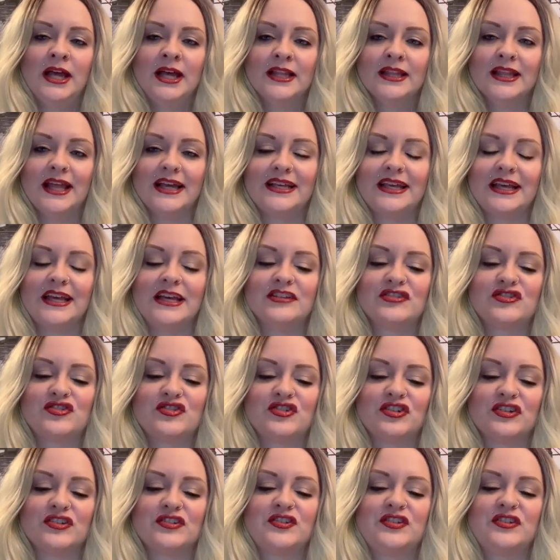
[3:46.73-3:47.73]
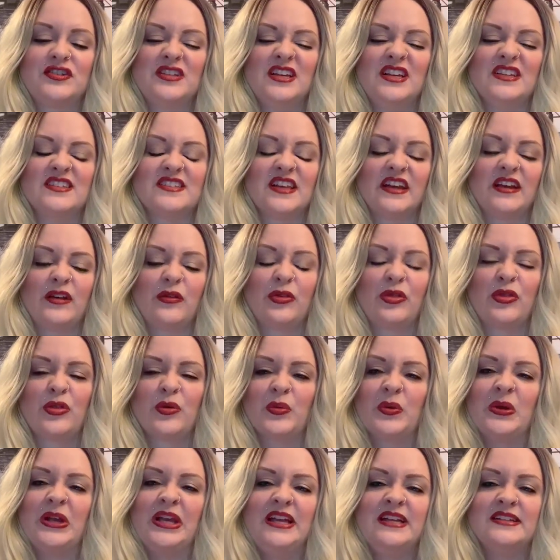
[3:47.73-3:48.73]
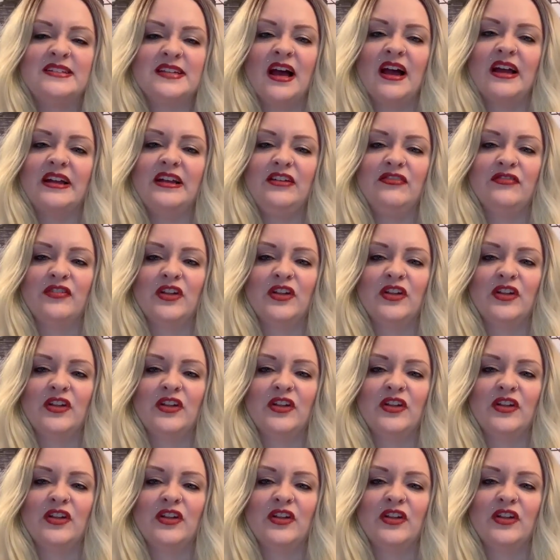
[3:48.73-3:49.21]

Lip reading: Like, it's like 3 tiny